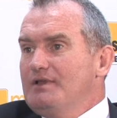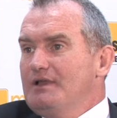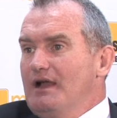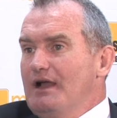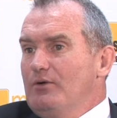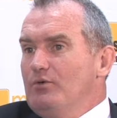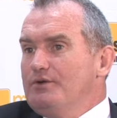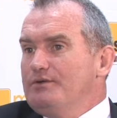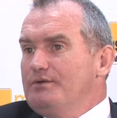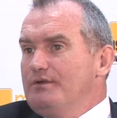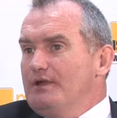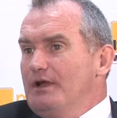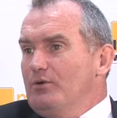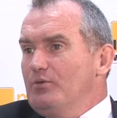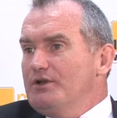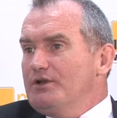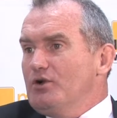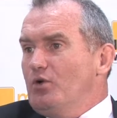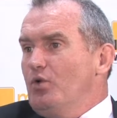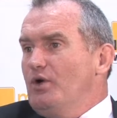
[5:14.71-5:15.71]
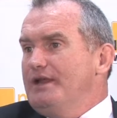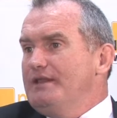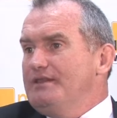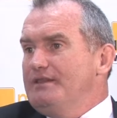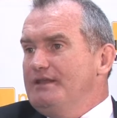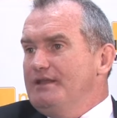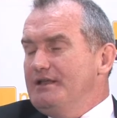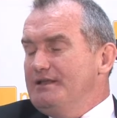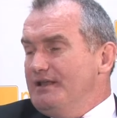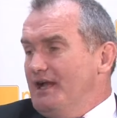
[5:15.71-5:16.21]
I would equate
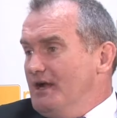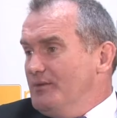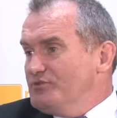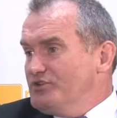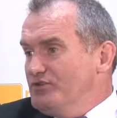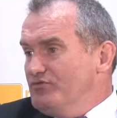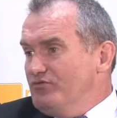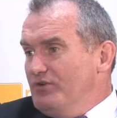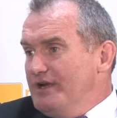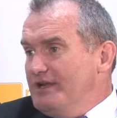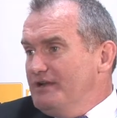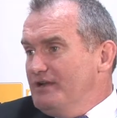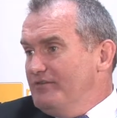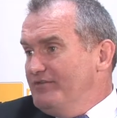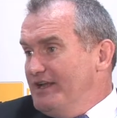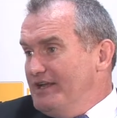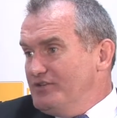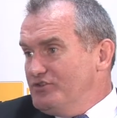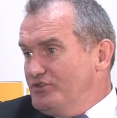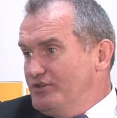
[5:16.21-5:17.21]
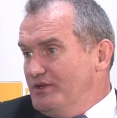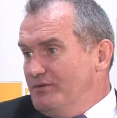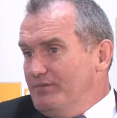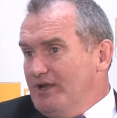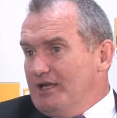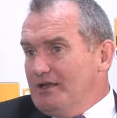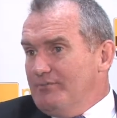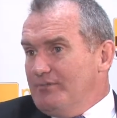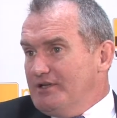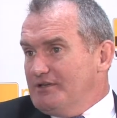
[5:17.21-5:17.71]
the adoption rate of HD and
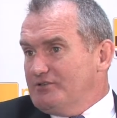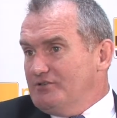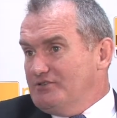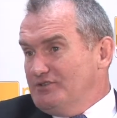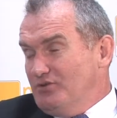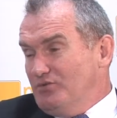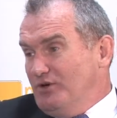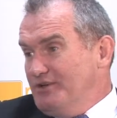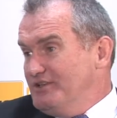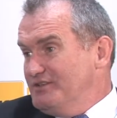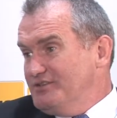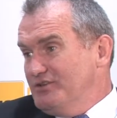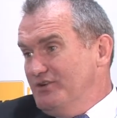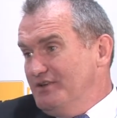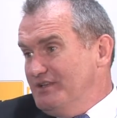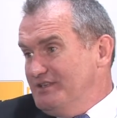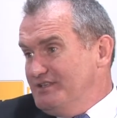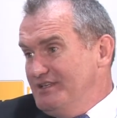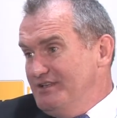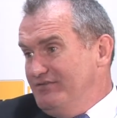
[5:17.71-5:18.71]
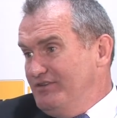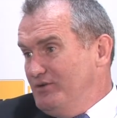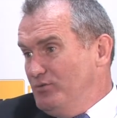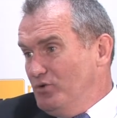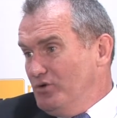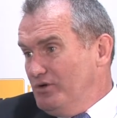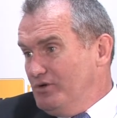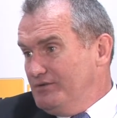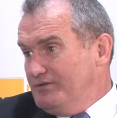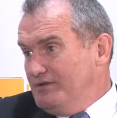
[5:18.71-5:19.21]
megapixel to what you saw in the TV
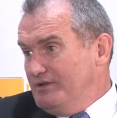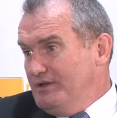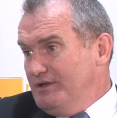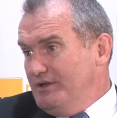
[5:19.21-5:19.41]
world.